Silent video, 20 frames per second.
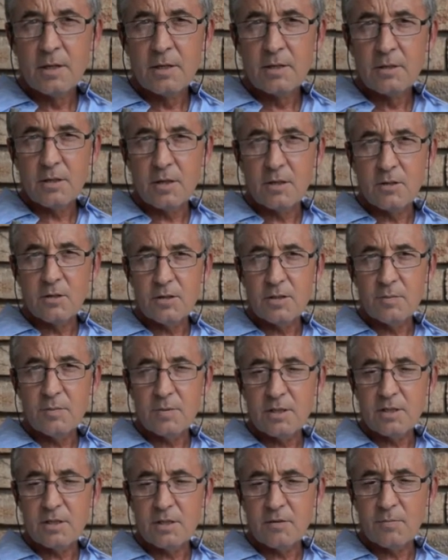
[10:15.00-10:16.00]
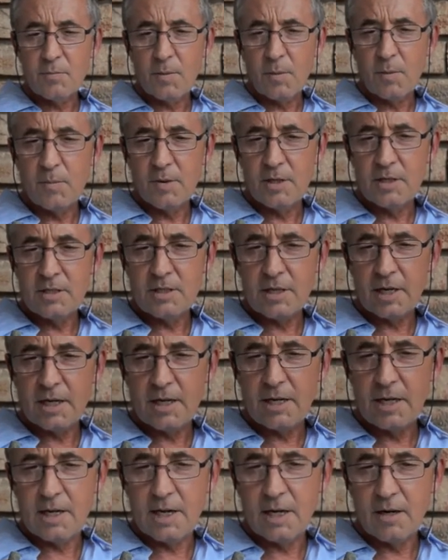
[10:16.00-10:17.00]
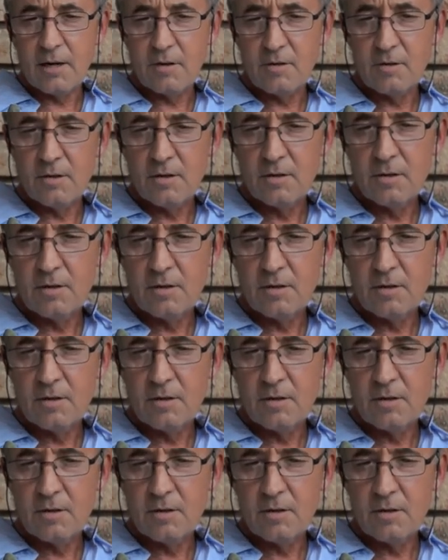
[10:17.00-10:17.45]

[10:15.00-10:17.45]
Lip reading: So she must have probably sat down